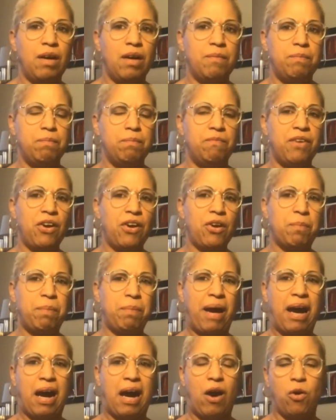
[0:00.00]
very
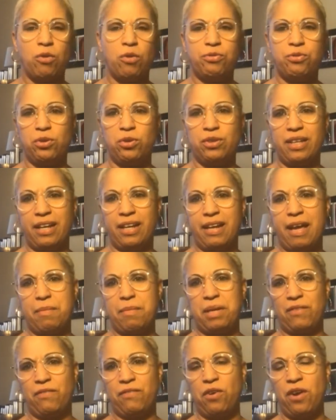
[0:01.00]
powerful
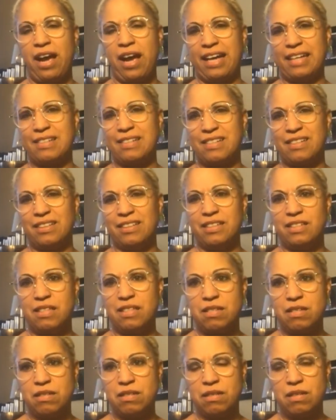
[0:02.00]
dynamic for
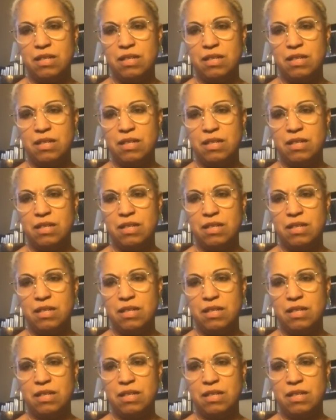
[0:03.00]
excellence,